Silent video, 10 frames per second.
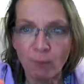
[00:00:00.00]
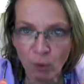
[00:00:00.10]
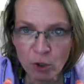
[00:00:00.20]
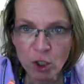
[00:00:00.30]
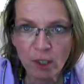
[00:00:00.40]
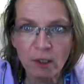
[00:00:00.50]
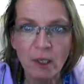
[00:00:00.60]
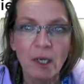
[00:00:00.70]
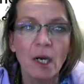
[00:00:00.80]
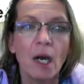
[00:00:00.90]
you start
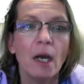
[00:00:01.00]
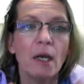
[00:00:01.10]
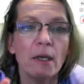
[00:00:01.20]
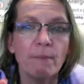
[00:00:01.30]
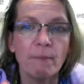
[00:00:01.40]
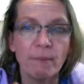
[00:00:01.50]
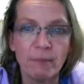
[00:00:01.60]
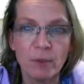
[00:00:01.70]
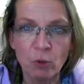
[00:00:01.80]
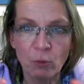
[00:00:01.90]
merging,
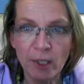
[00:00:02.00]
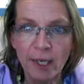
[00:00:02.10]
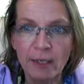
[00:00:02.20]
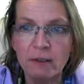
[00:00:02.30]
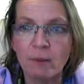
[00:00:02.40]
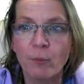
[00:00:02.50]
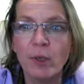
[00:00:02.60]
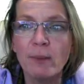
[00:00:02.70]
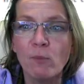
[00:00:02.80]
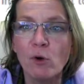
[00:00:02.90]
you will
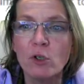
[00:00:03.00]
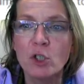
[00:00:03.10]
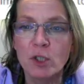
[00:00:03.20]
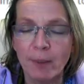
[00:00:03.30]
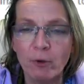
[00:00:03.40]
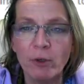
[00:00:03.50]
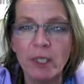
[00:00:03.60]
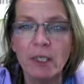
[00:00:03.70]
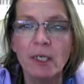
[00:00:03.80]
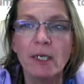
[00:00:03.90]
get a pre-merge
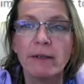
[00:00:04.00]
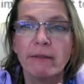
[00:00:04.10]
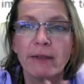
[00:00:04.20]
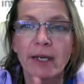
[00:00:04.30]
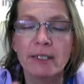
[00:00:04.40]
summary